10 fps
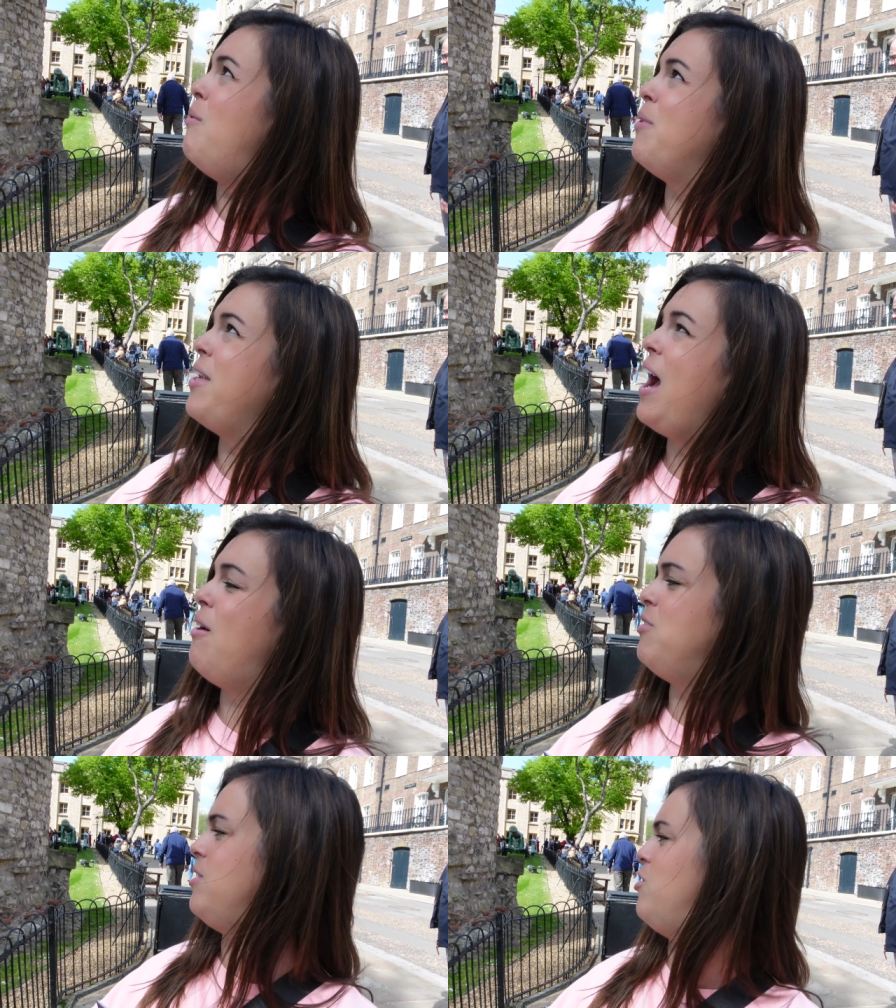but they
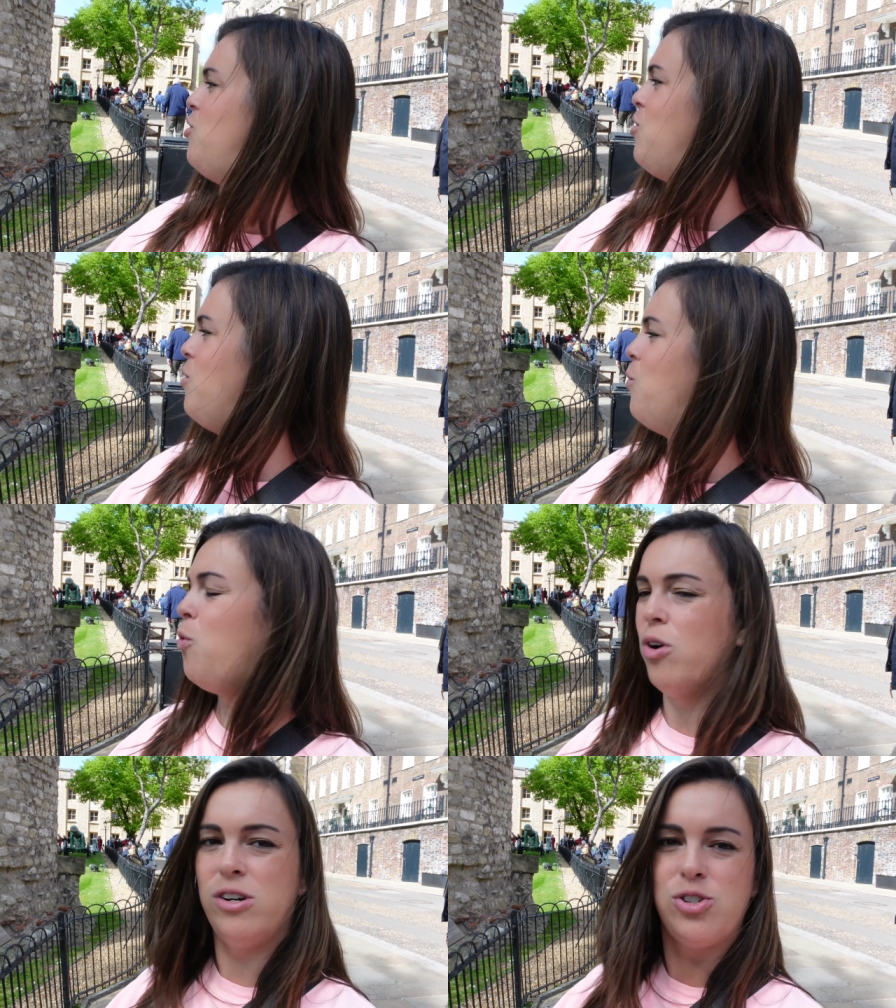have a little
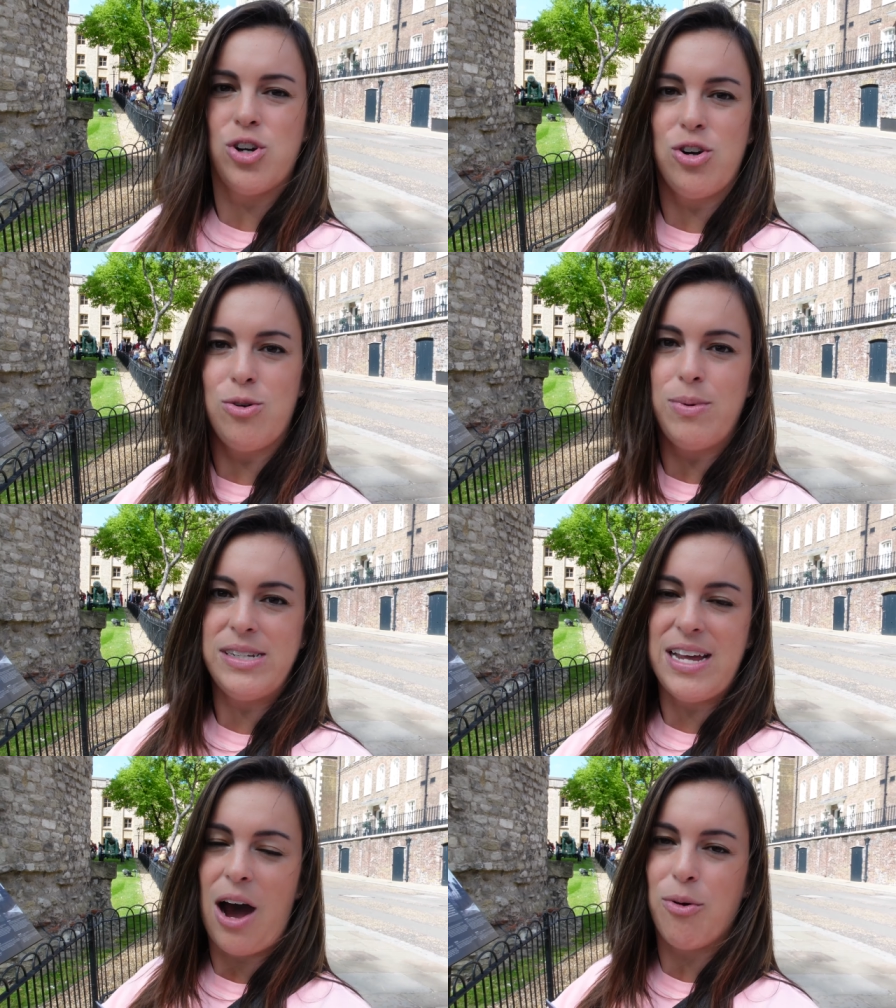wardrobe
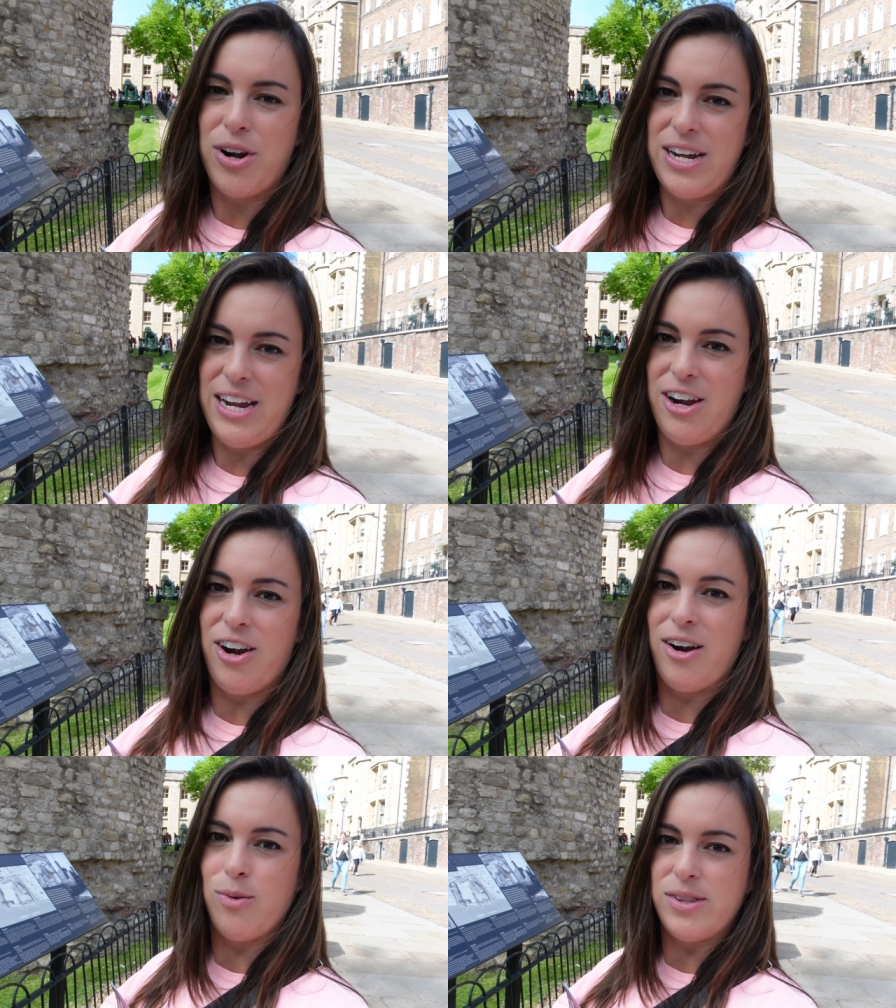tower
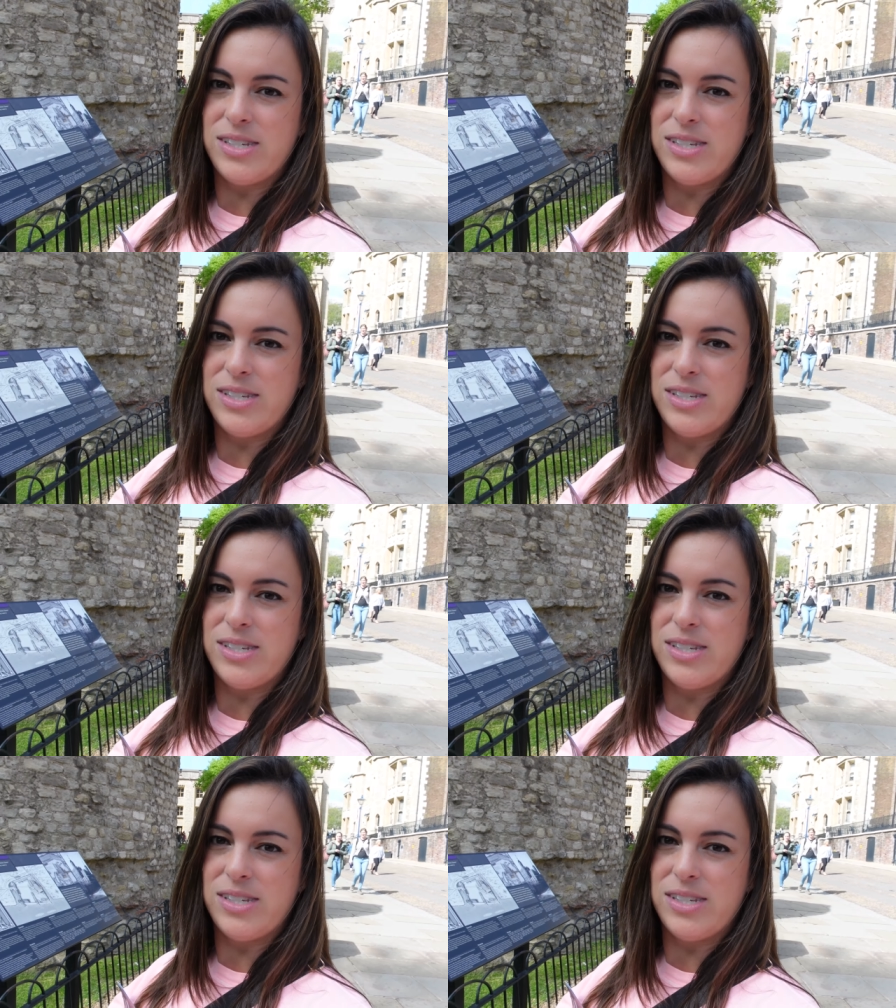here with